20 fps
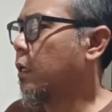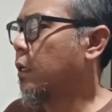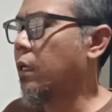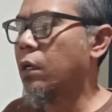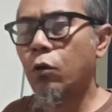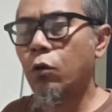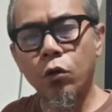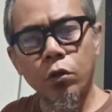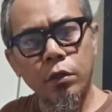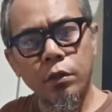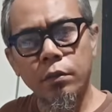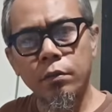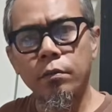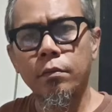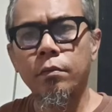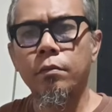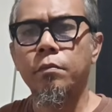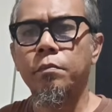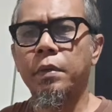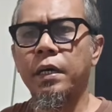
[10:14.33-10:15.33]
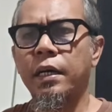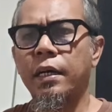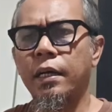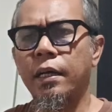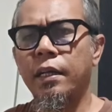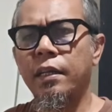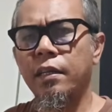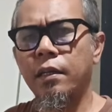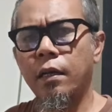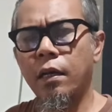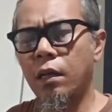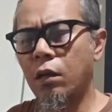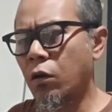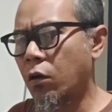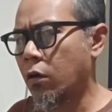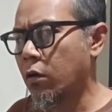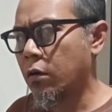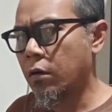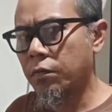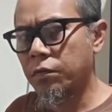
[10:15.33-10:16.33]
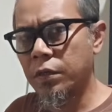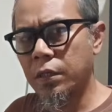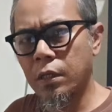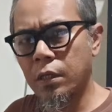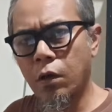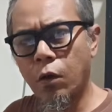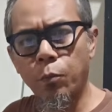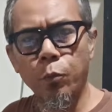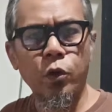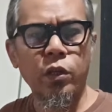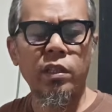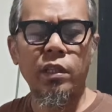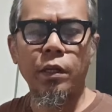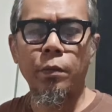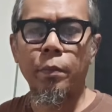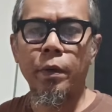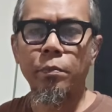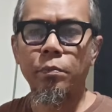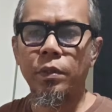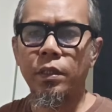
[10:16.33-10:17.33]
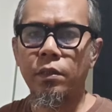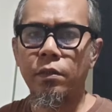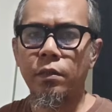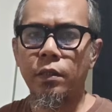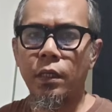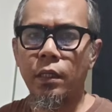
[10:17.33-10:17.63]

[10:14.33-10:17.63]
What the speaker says: alone, but a lot of the community members